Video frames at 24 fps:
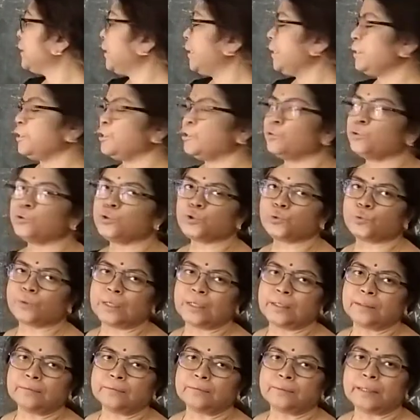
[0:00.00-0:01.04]
individual
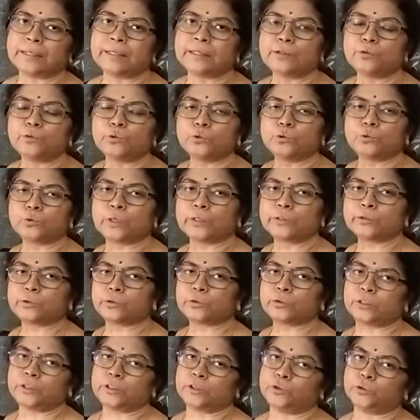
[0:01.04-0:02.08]

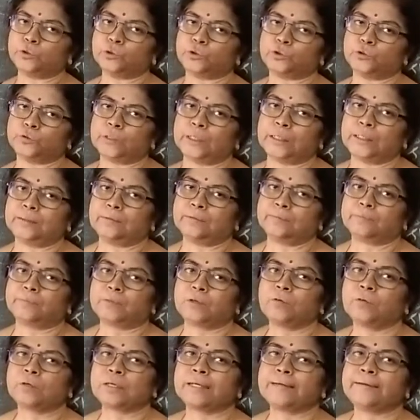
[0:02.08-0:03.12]
to individual.
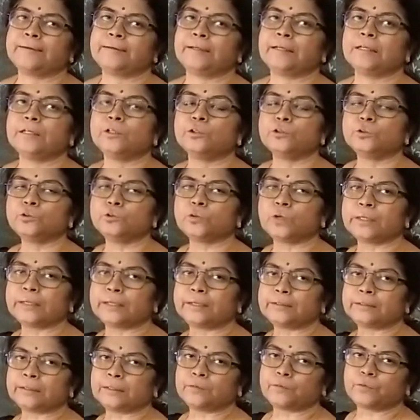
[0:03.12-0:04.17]
Okay. Individual
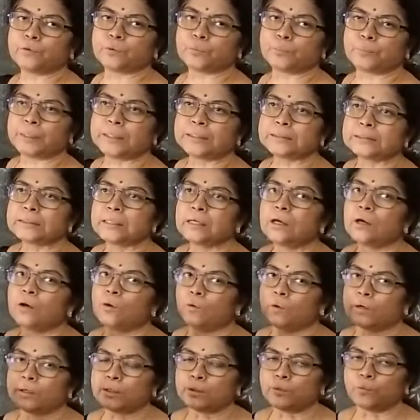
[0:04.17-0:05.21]
interview means
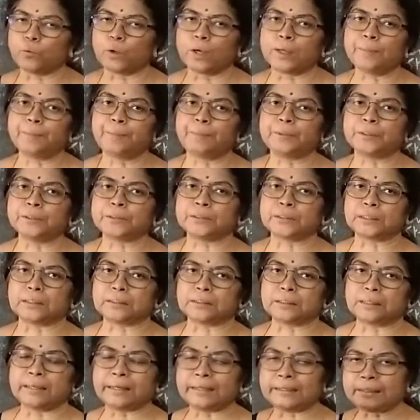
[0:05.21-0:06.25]
only one person,
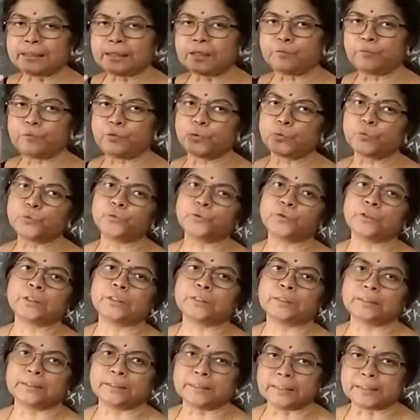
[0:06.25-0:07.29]

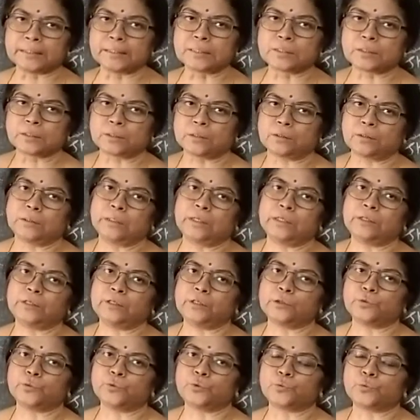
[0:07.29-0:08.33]
interviewee is
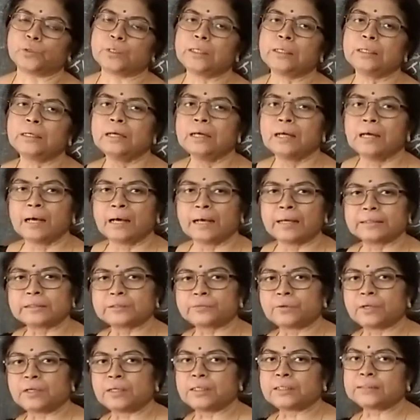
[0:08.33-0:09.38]
individual as
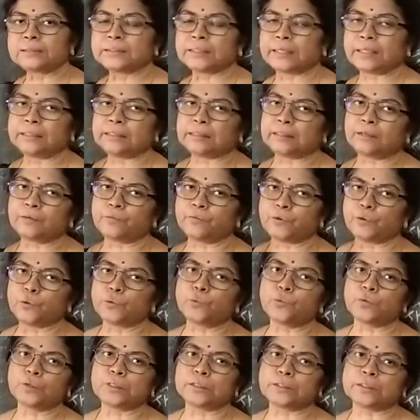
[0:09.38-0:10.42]
well as
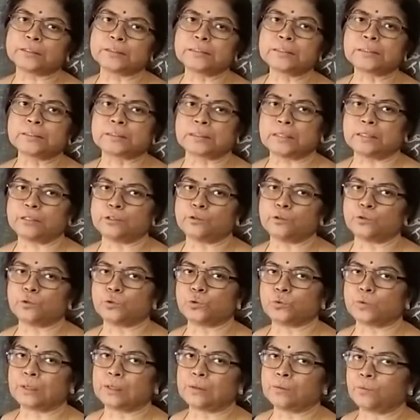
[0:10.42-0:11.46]
interviewer is
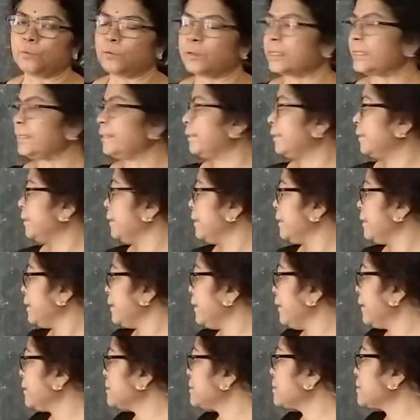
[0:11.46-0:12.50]
individual. Okay.
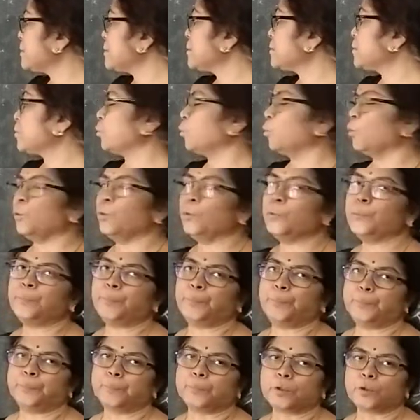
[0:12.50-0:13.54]
Next is
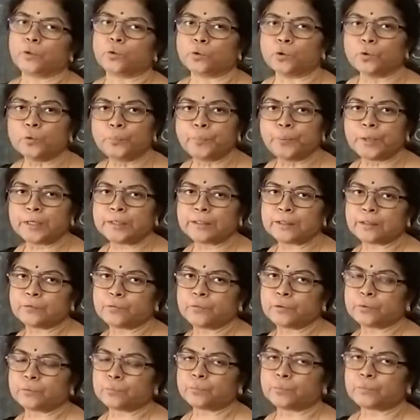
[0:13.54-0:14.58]
group
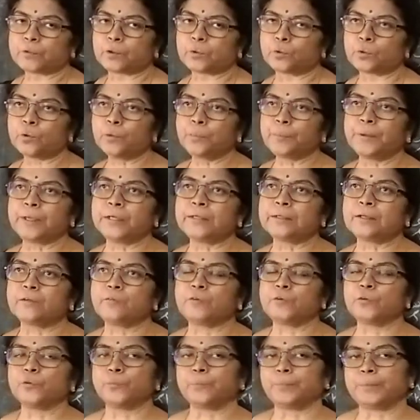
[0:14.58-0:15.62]
interview. Group
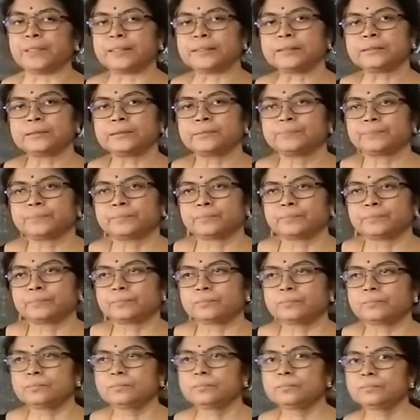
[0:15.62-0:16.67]
interview means
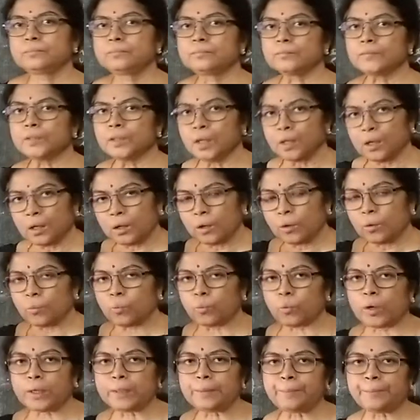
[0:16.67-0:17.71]

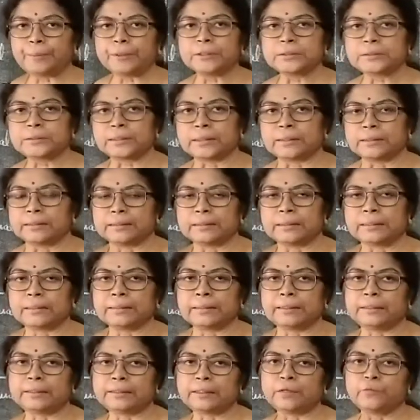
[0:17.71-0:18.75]
one person, the
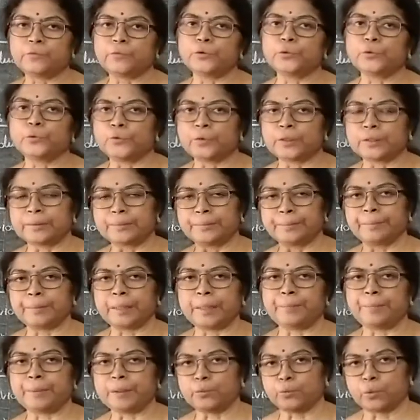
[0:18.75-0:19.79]
interviewer
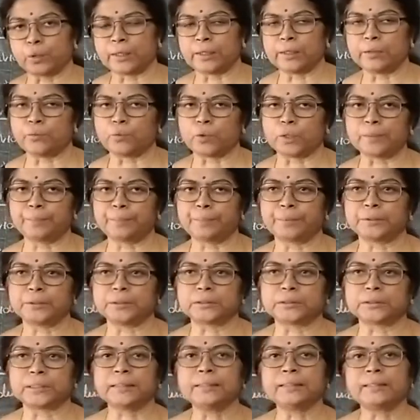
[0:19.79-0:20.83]
may be only one
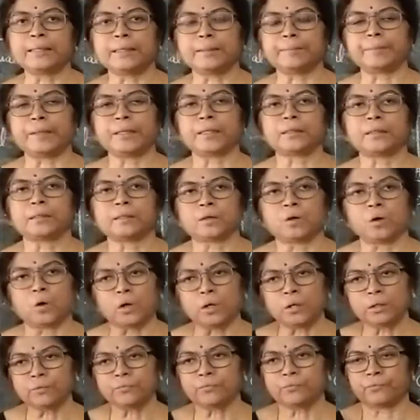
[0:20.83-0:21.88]
person, he may
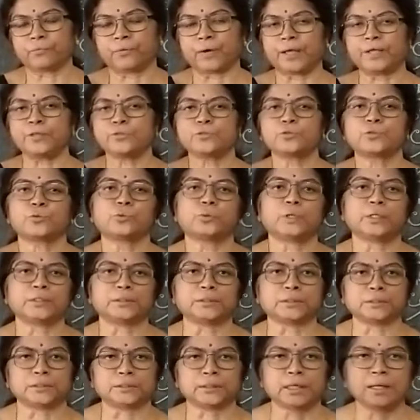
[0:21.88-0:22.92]
call 5
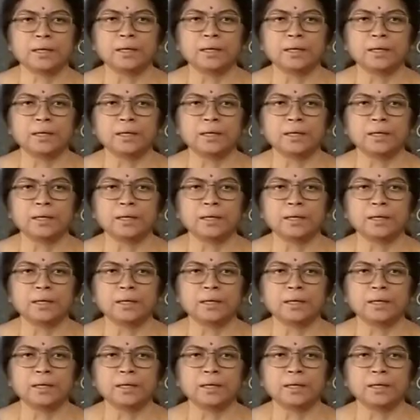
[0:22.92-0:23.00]
students